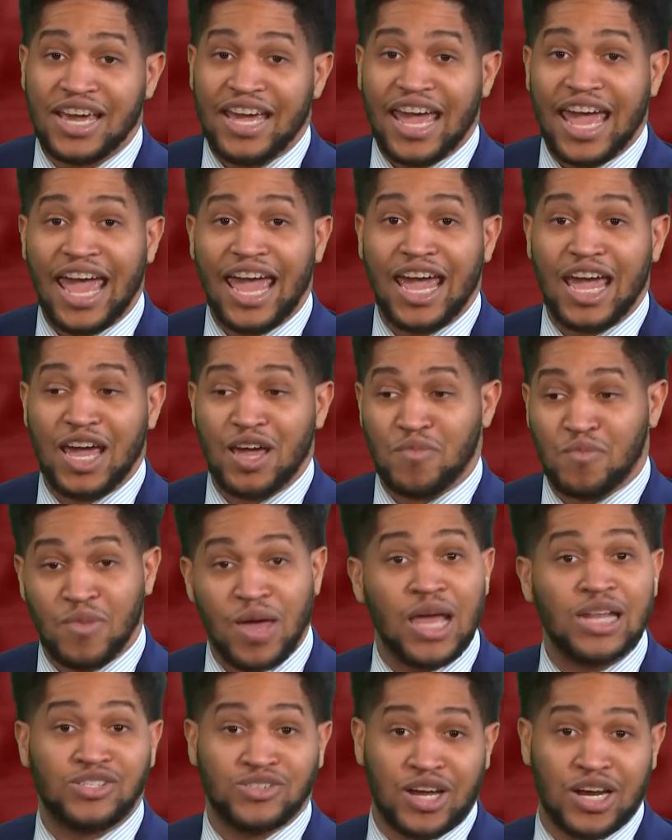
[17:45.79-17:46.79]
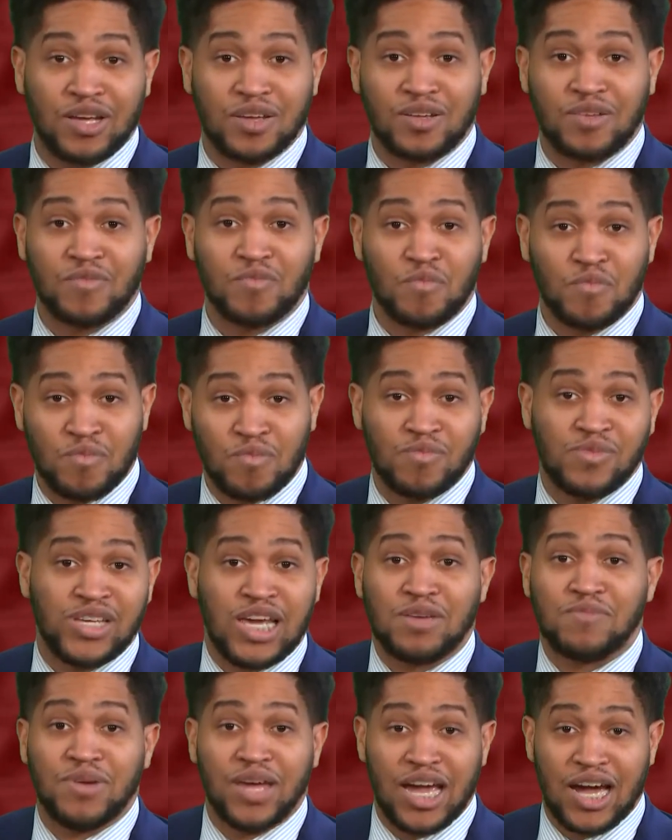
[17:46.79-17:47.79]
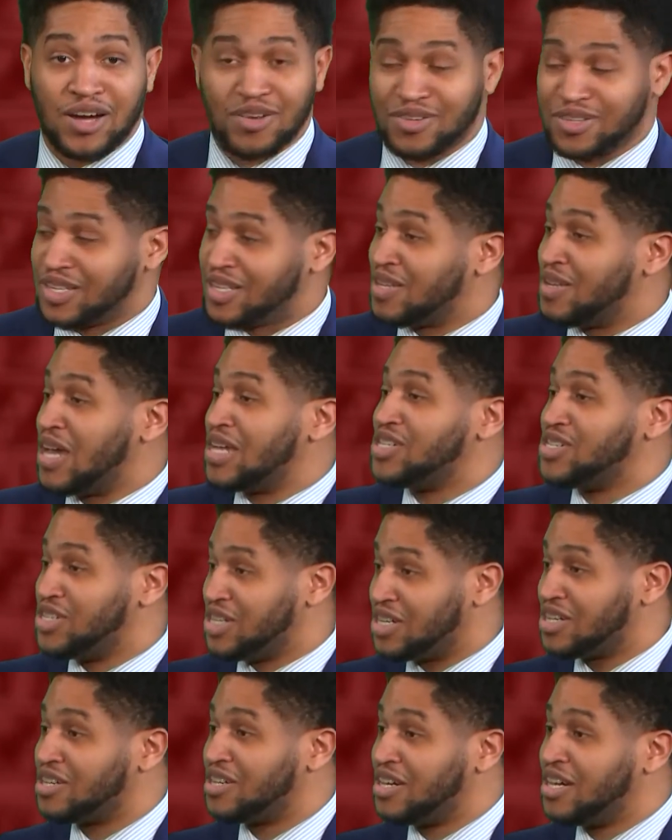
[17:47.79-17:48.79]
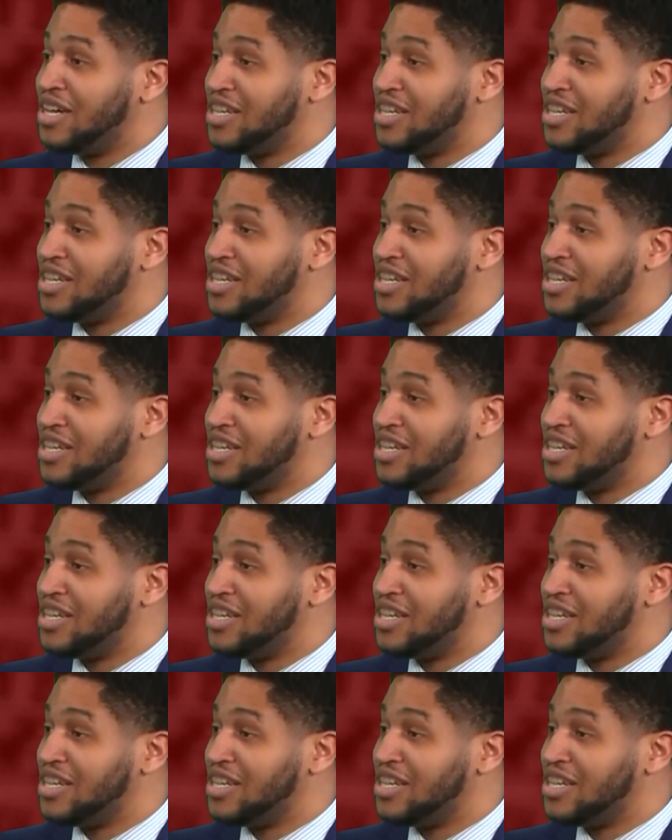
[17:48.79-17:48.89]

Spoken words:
and try to take me out next year.